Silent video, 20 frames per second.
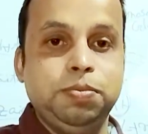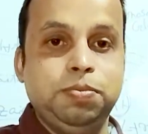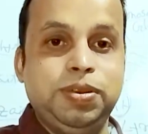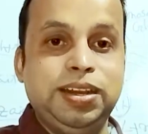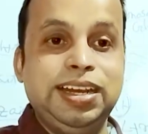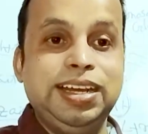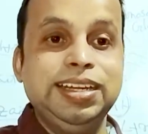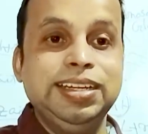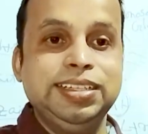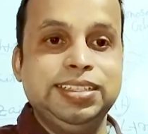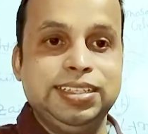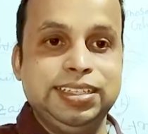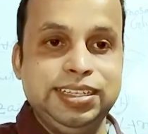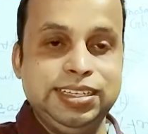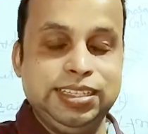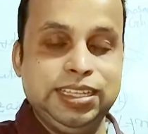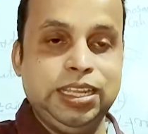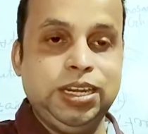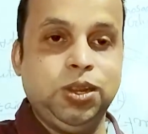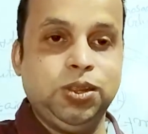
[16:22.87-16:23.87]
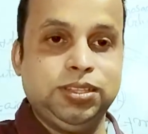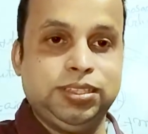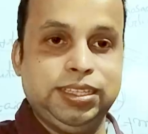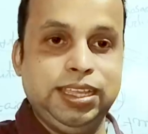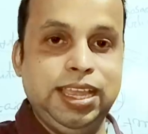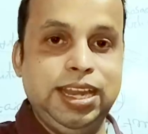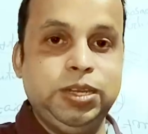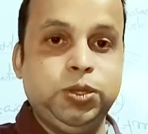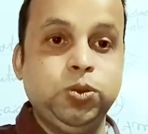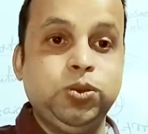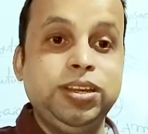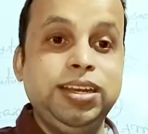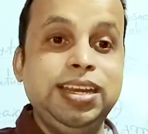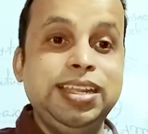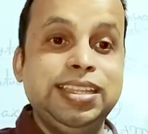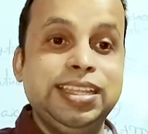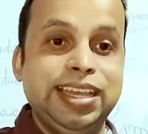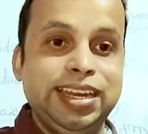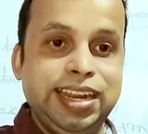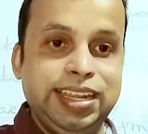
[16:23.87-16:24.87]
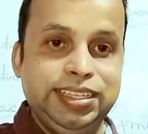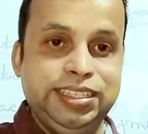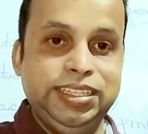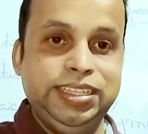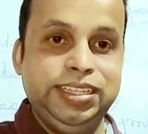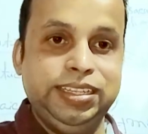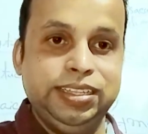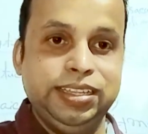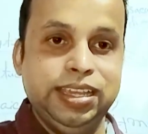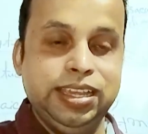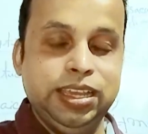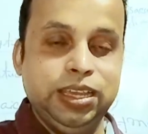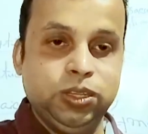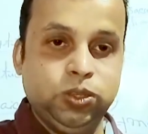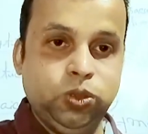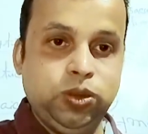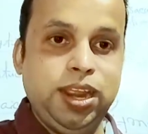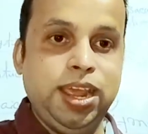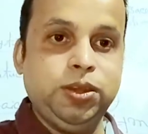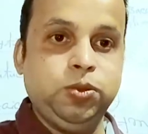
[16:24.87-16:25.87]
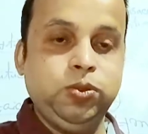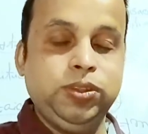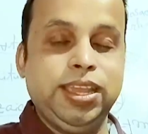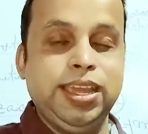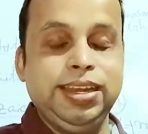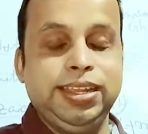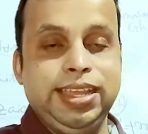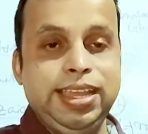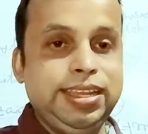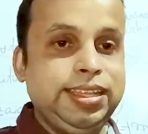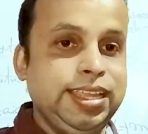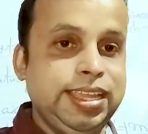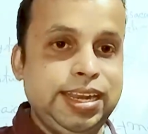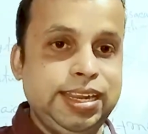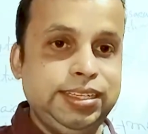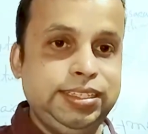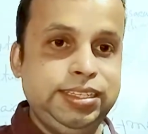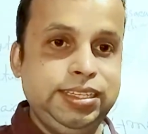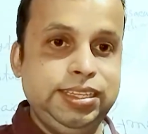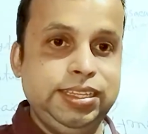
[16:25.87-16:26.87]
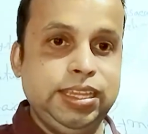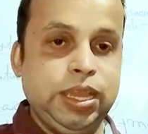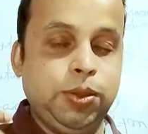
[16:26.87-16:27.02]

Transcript: burnt inside our cell to release the energy so that we can get the energy,